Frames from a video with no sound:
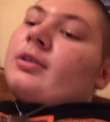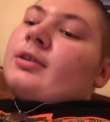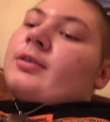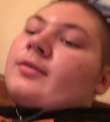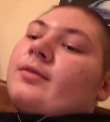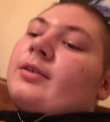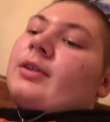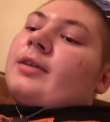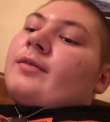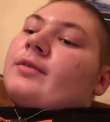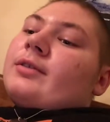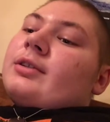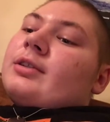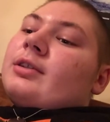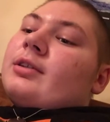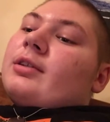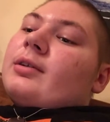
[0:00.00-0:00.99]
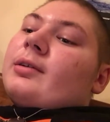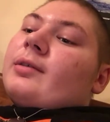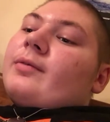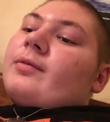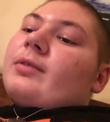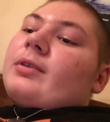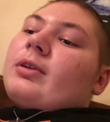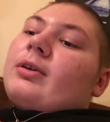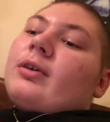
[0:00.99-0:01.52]
If you haven't seen that
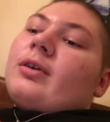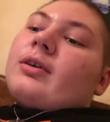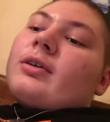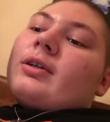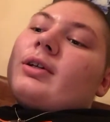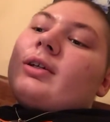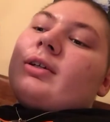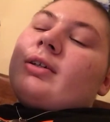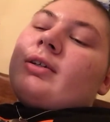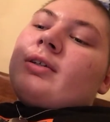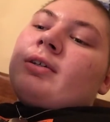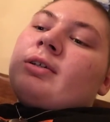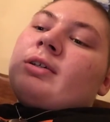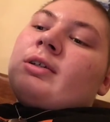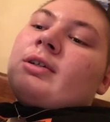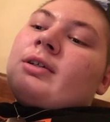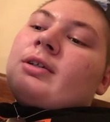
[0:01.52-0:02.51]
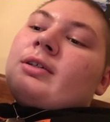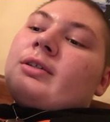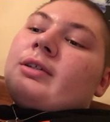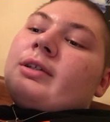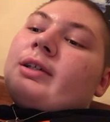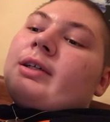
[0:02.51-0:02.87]
vlog, see